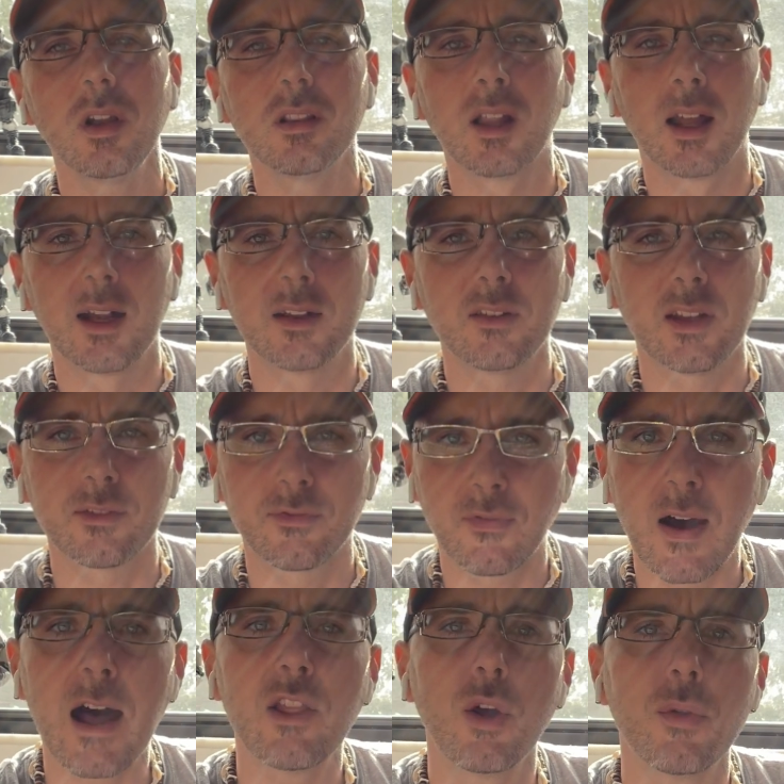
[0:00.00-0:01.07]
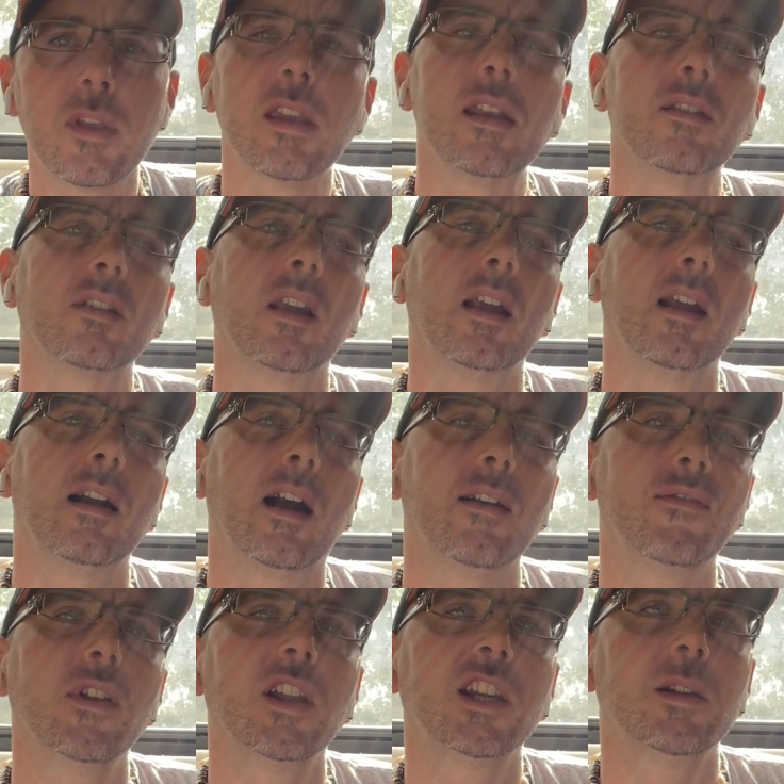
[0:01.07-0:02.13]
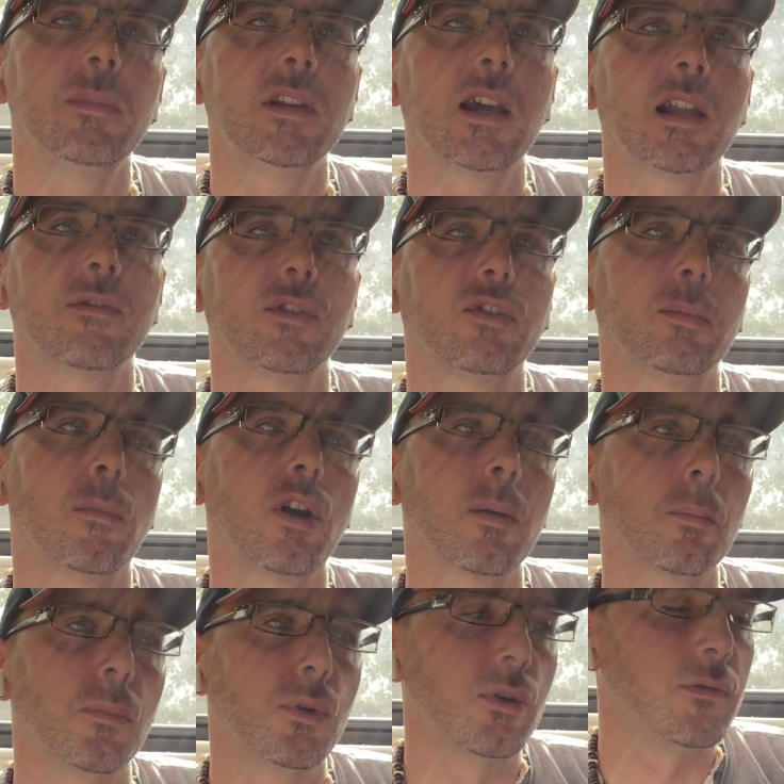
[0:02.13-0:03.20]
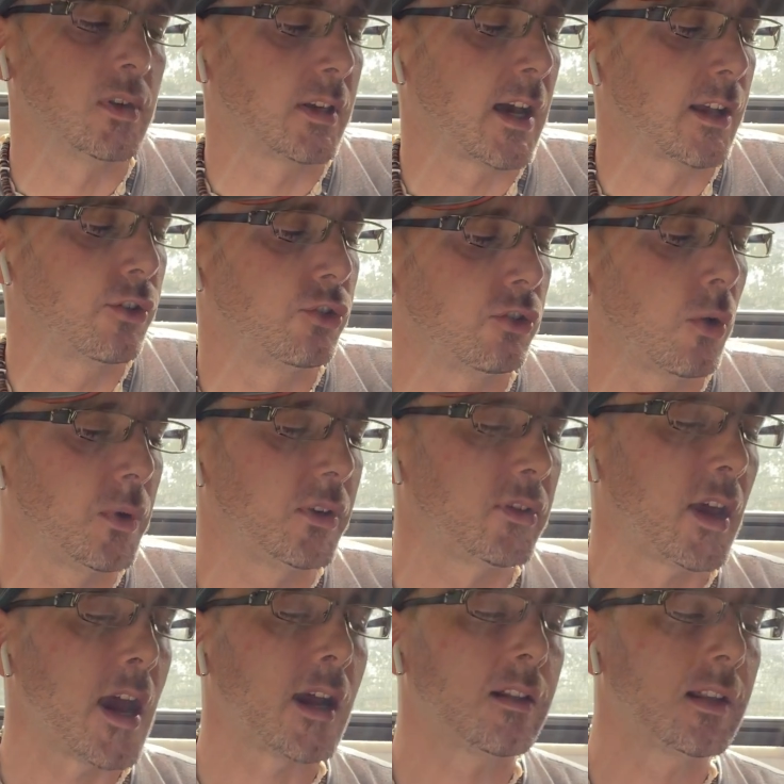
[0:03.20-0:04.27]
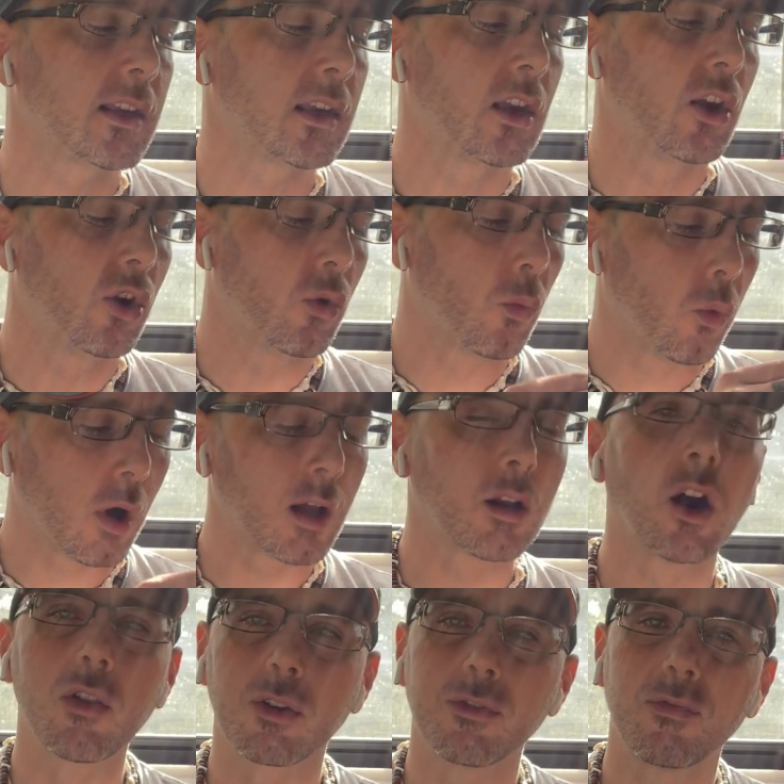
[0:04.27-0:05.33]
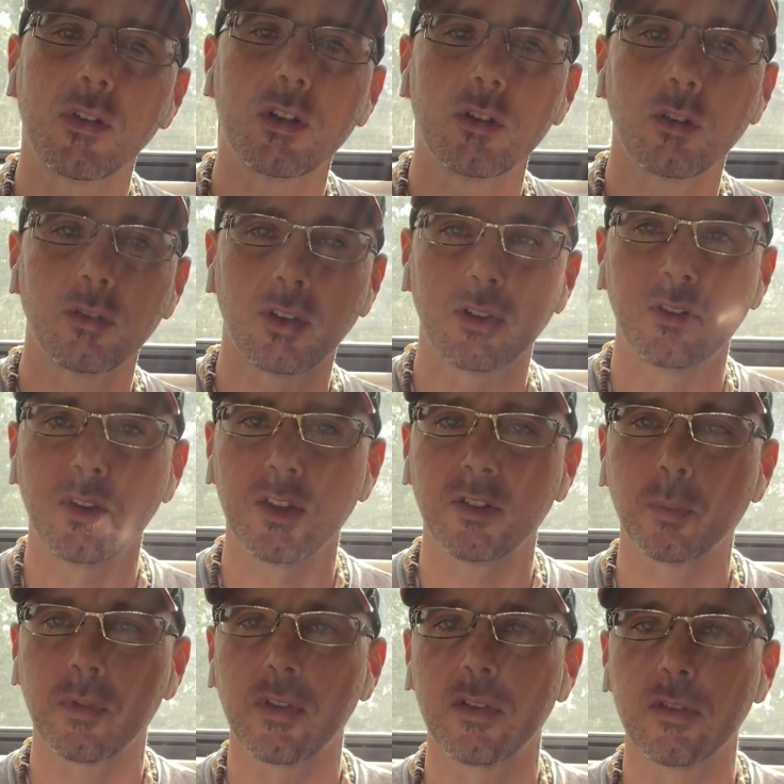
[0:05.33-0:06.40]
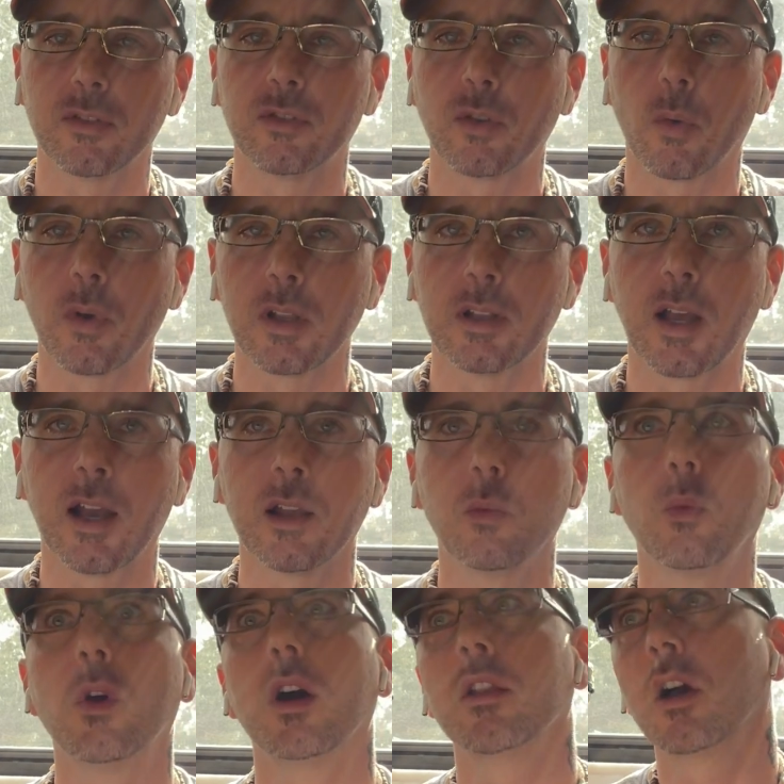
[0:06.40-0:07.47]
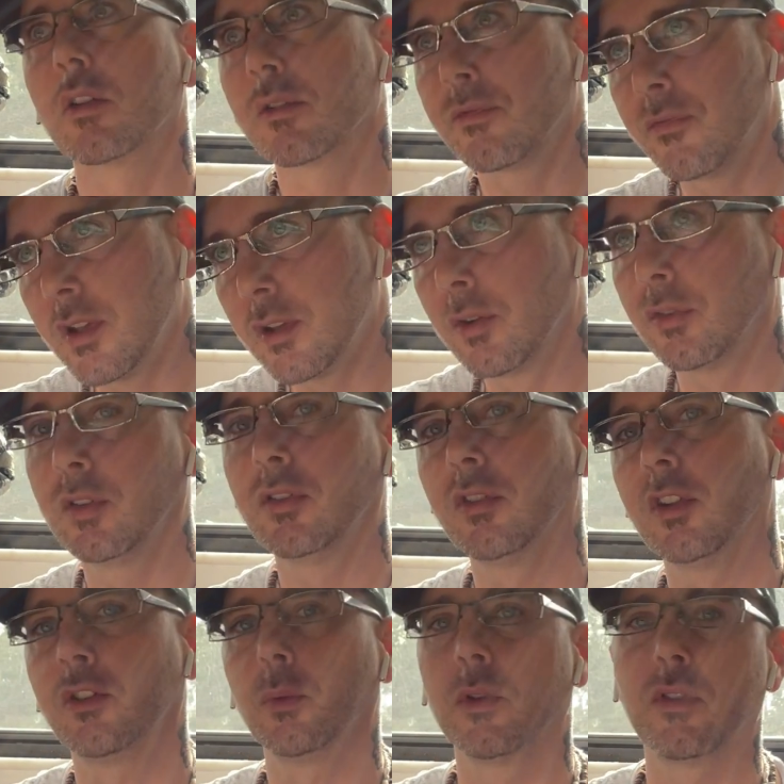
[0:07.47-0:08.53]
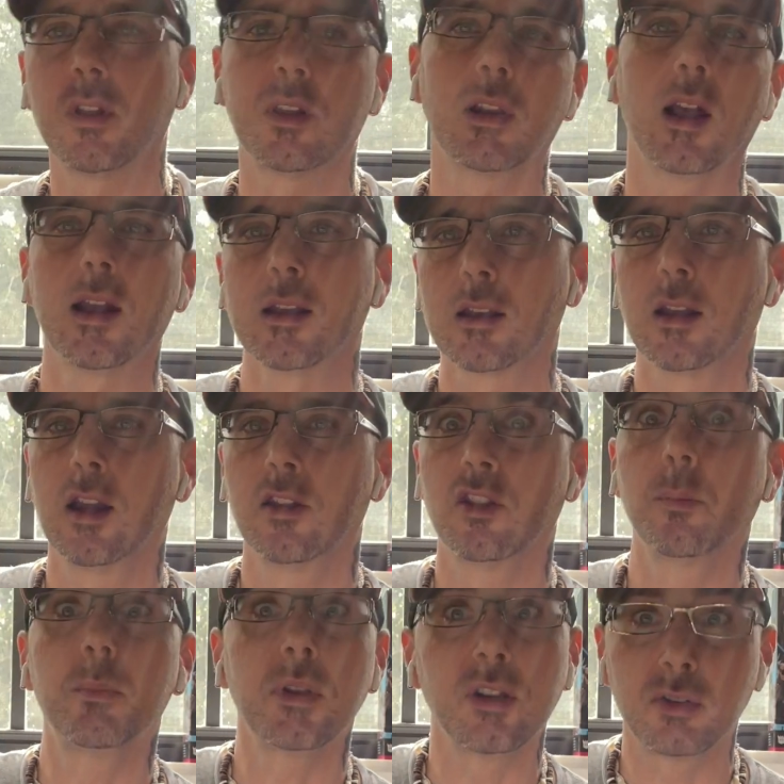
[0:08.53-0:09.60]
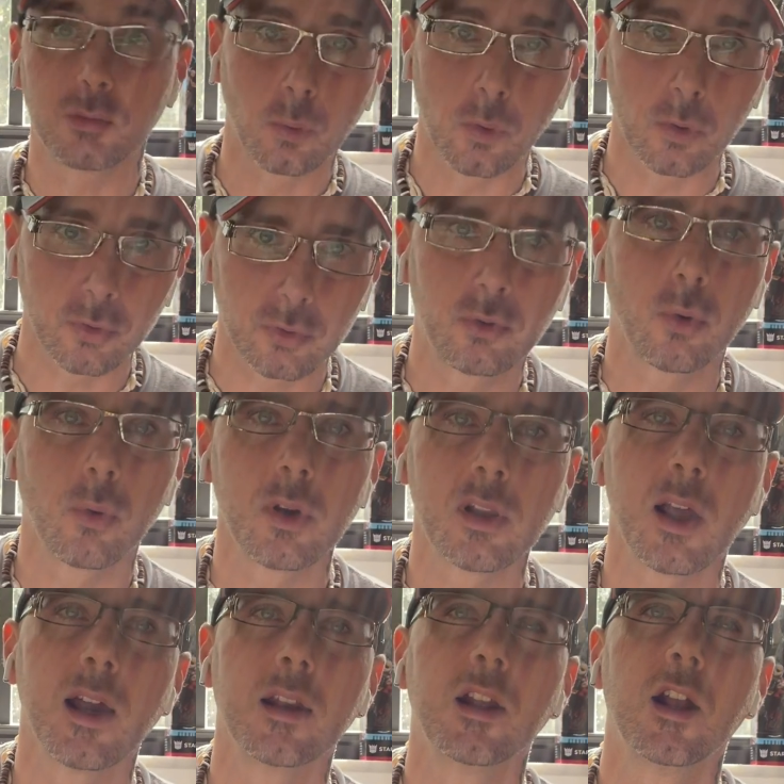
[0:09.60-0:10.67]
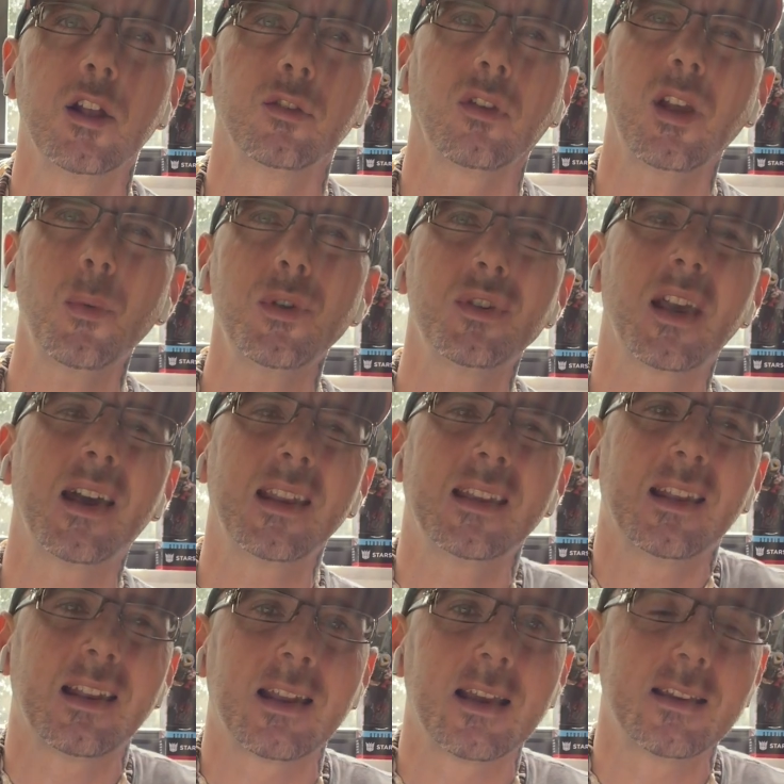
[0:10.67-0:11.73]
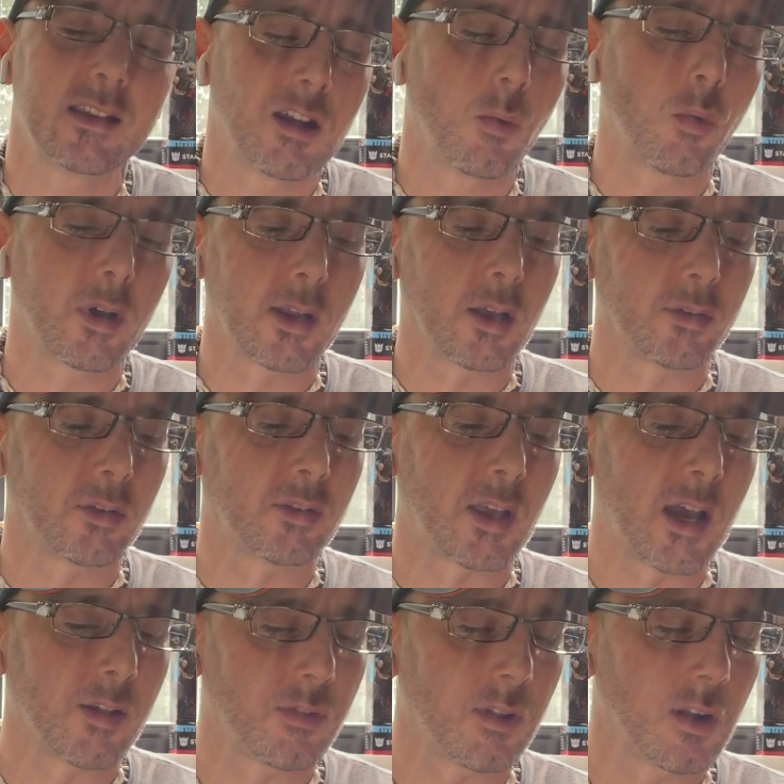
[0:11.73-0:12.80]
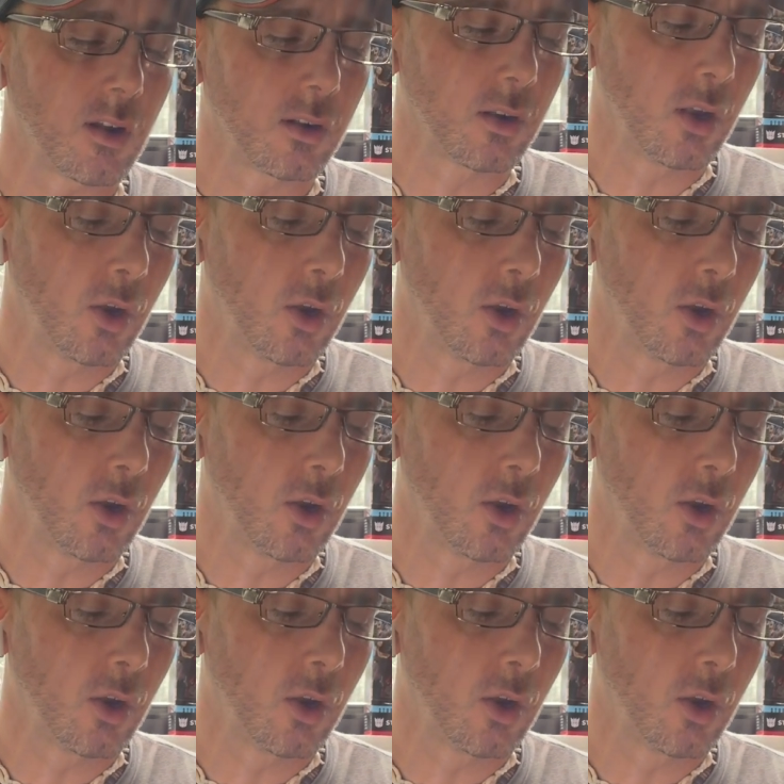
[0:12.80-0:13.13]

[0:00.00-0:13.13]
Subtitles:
lines that follow these. I feel like it'd be kind of a smart move to kind of show exactly what other figures exist within this toy line, what other figures exist within like the Beast Wars toy line, so that way you kind of get an idea of what else is out there and